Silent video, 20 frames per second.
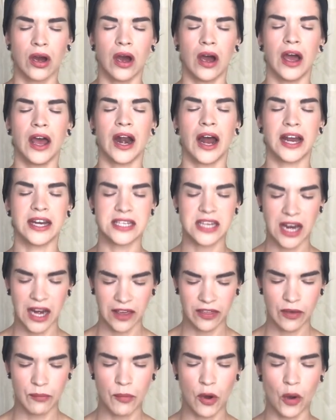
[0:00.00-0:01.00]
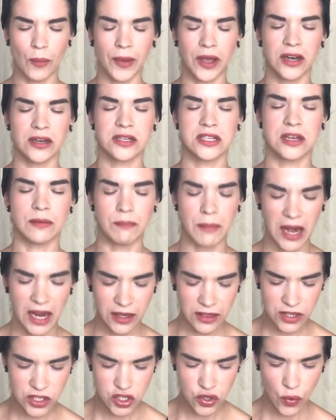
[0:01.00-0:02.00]
And I take the moment to
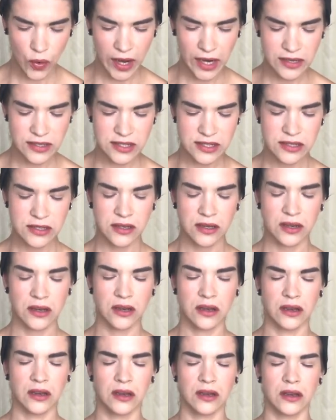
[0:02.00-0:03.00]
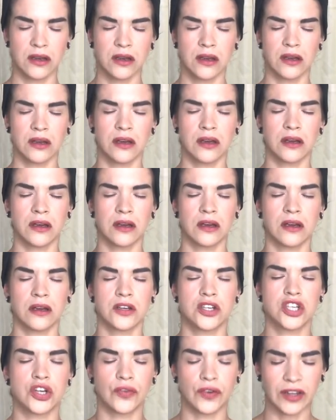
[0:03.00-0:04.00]
make the choice
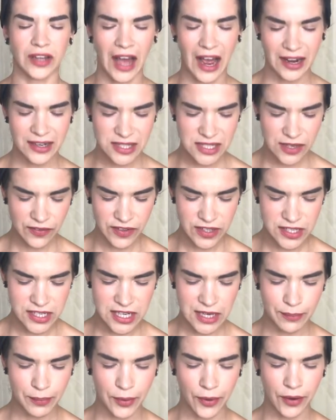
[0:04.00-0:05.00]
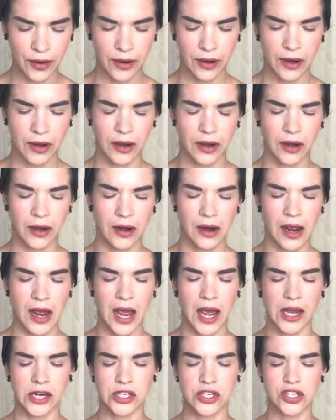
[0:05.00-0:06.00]
to relax even deeper
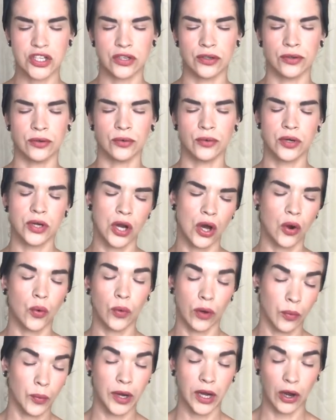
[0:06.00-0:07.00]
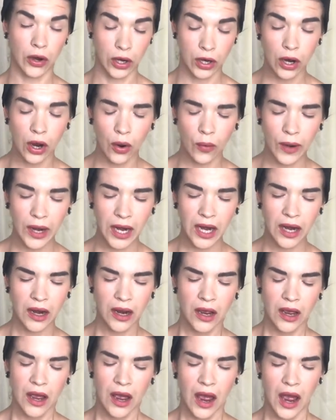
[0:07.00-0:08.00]
and to know where we are going
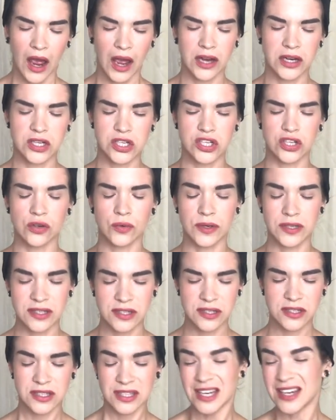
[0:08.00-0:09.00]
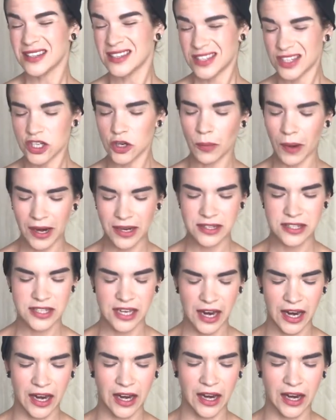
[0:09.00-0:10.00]
and to assist, you might
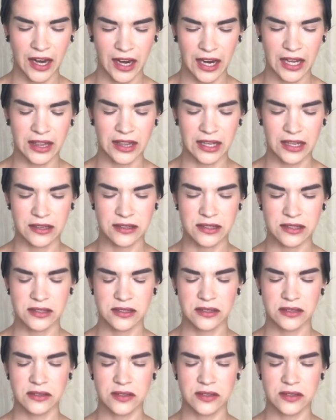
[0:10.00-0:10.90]
say, in this.